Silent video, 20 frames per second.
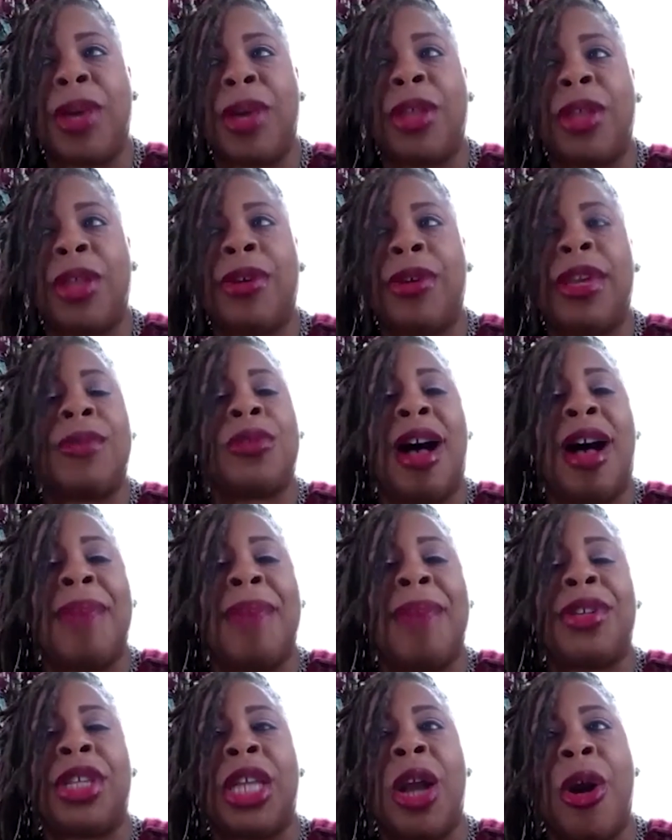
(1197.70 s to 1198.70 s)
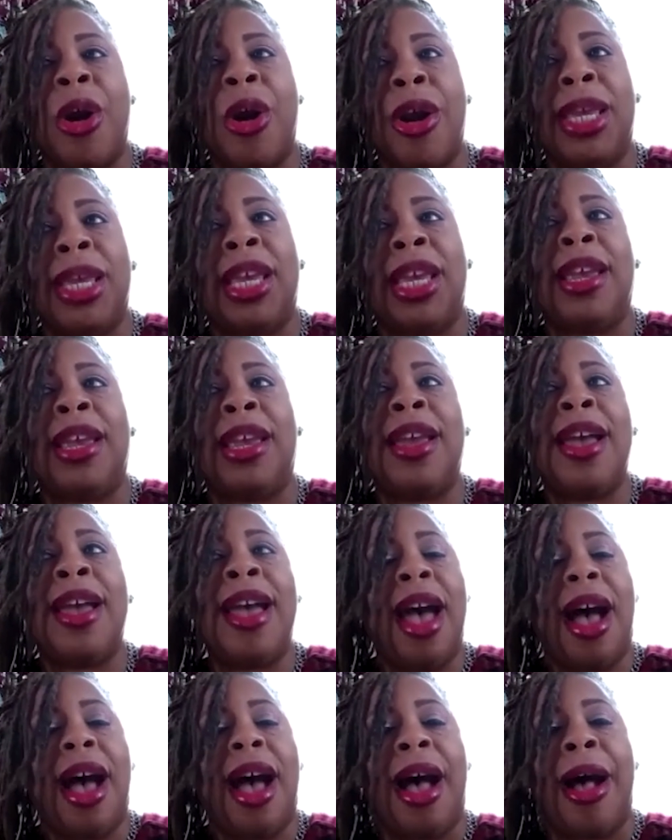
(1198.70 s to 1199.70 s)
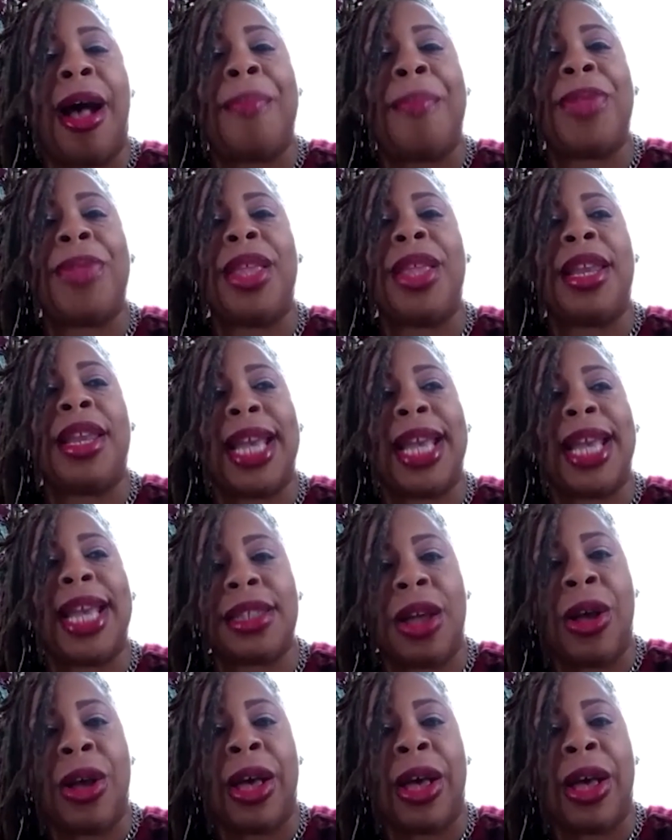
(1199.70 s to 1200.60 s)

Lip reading: he was off into the army. And the next